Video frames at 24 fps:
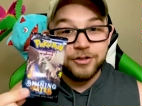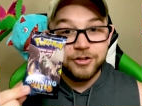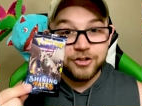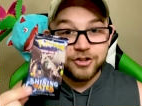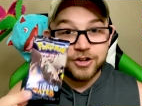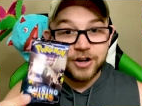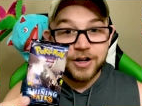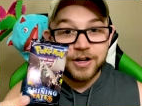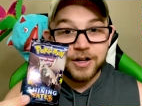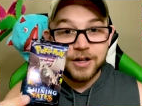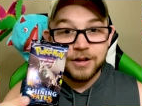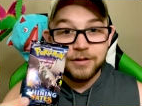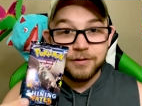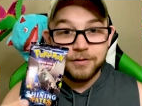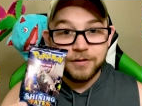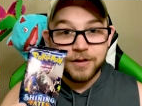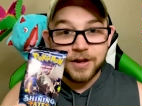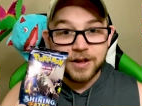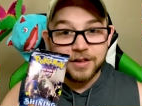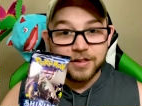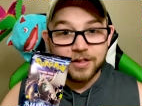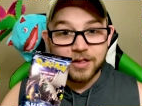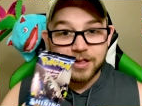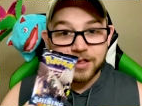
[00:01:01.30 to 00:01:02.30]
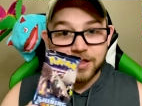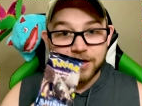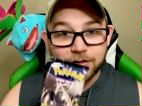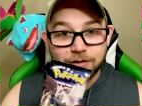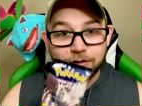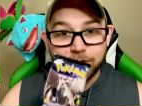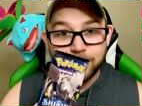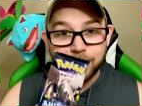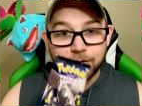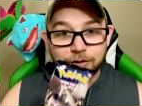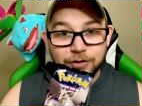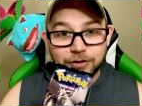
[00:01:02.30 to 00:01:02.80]
Shining Fate
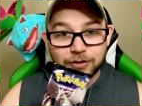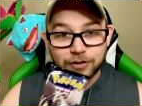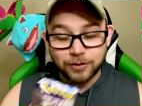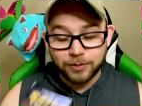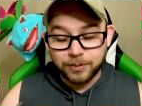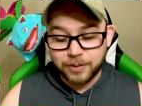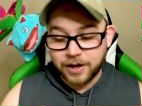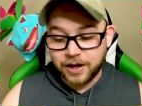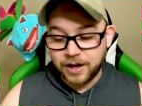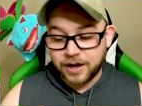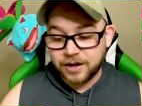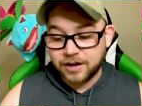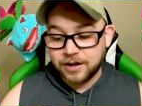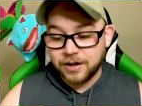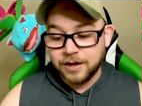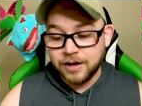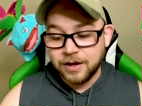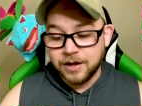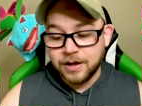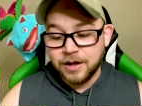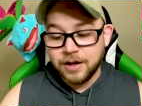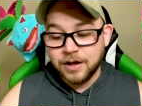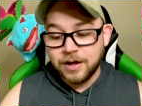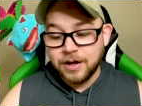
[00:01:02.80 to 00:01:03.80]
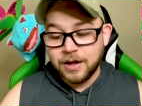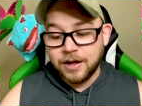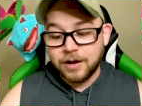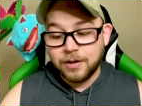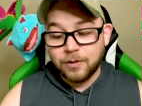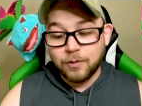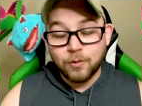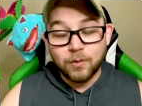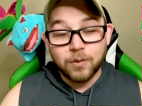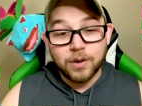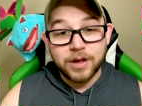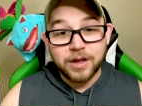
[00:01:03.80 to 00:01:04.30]
sealed booster pack
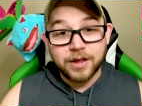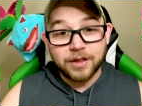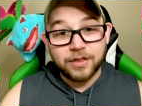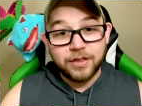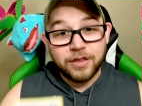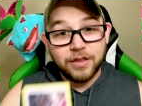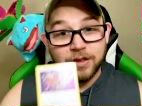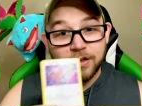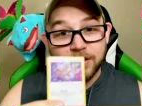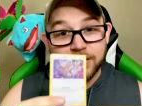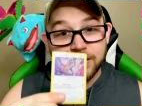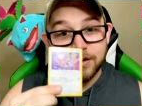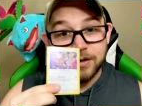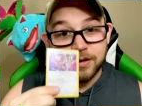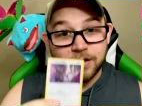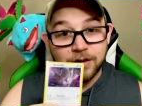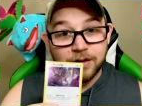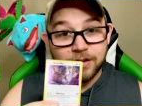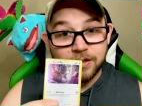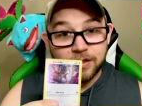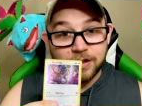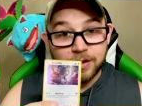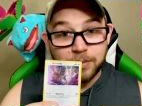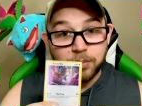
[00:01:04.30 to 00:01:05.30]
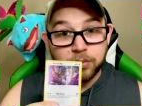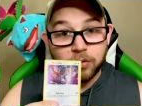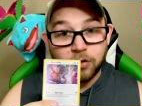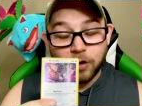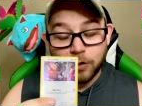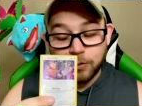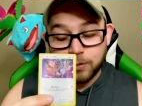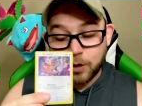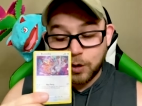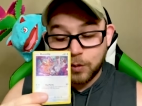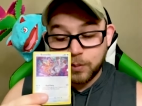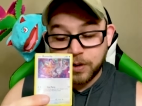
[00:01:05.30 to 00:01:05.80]
with the
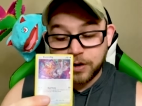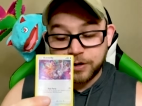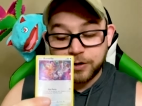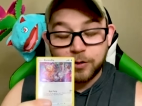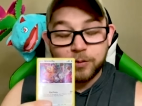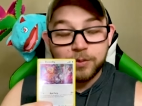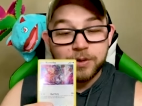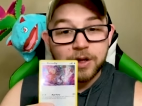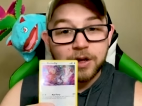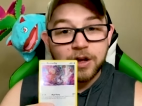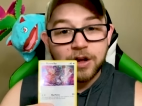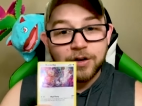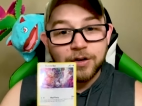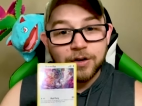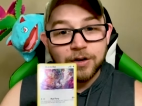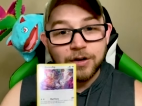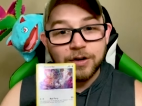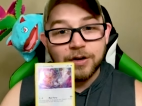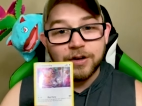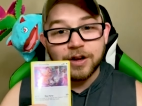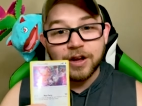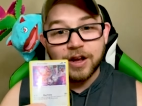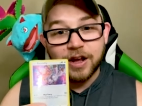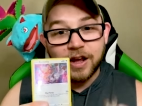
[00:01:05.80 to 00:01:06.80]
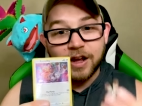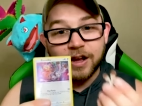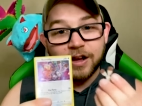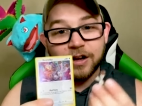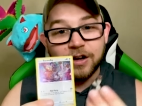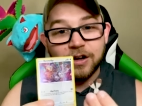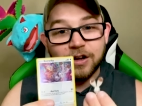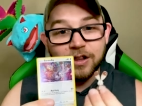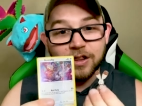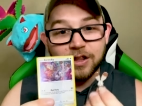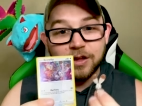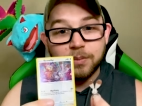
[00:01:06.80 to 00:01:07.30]
promo Bunnelby card and
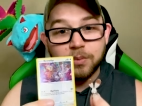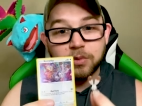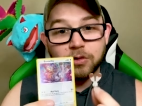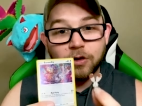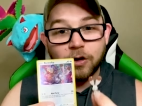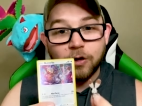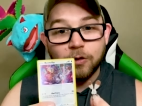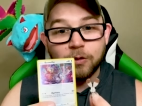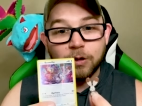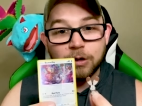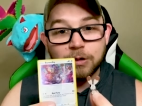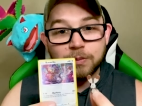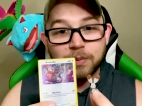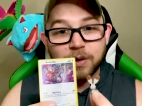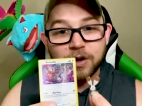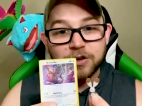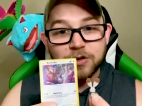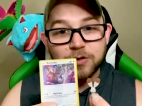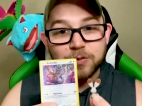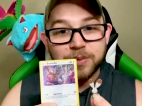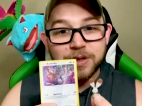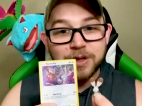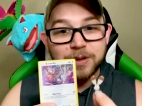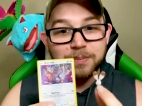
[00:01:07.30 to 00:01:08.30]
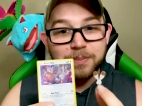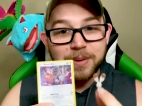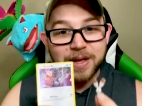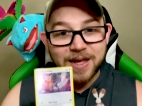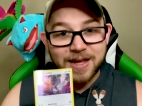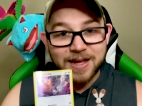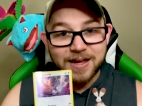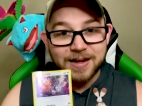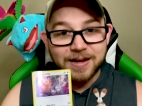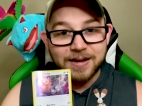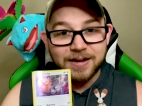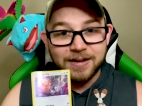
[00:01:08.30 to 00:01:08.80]
the promo Bunnelby
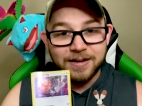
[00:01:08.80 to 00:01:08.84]
pin.